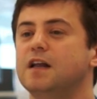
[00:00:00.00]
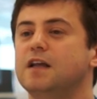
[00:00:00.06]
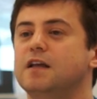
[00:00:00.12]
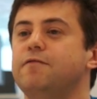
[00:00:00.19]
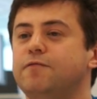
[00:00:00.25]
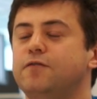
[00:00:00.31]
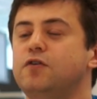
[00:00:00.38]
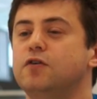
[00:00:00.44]

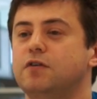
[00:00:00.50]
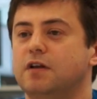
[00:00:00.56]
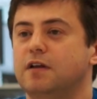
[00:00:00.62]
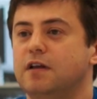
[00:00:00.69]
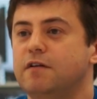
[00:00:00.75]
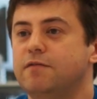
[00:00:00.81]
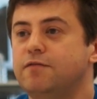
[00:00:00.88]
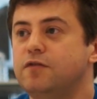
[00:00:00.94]
If
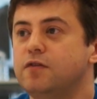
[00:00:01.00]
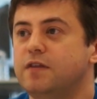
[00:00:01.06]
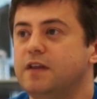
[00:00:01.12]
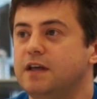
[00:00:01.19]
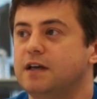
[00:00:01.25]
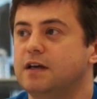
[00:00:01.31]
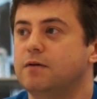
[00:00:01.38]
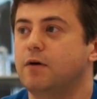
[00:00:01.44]
you
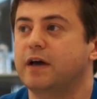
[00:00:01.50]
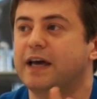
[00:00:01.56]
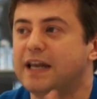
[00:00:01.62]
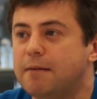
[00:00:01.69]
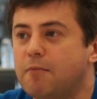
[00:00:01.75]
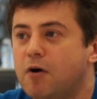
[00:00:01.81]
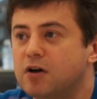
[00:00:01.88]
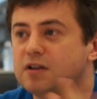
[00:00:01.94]
think, well,
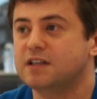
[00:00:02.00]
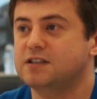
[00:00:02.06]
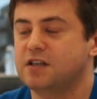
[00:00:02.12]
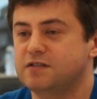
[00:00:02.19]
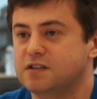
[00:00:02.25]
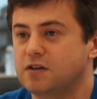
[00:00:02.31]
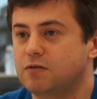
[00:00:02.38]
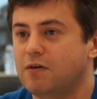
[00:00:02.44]
can I model this
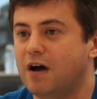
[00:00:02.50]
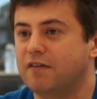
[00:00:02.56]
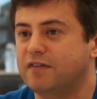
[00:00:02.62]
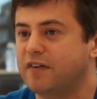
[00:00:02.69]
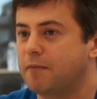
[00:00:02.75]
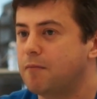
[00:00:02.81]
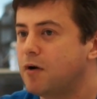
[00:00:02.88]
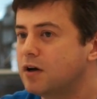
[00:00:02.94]
as a
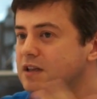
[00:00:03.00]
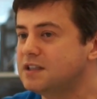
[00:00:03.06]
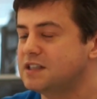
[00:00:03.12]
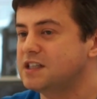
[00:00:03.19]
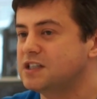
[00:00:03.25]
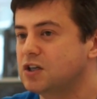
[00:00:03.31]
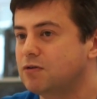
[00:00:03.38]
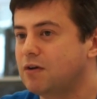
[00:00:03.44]
graph? If I model
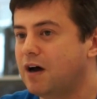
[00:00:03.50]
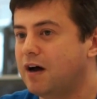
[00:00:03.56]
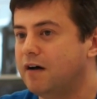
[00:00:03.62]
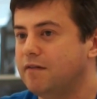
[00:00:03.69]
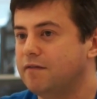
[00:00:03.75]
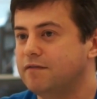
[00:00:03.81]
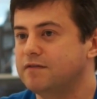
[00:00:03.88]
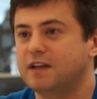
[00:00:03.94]
this as a
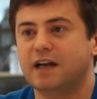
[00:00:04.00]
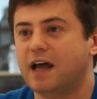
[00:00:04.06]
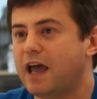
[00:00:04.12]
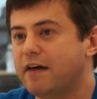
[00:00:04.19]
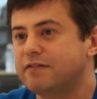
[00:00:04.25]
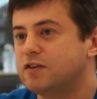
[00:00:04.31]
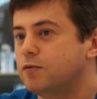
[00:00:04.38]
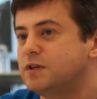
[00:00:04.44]
graph, then I
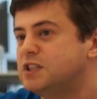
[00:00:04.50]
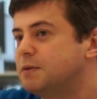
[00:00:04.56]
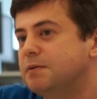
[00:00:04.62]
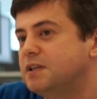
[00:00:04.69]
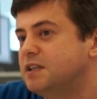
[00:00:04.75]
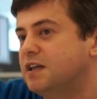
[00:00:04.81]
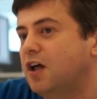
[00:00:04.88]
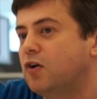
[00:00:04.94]
have the
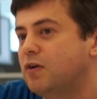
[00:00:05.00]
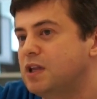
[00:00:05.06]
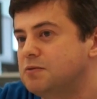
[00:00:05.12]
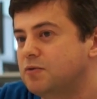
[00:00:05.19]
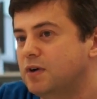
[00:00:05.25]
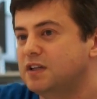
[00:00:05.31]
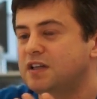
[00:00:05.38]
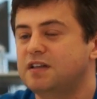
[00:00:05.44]
reachability
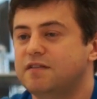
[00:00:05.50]
algorithm already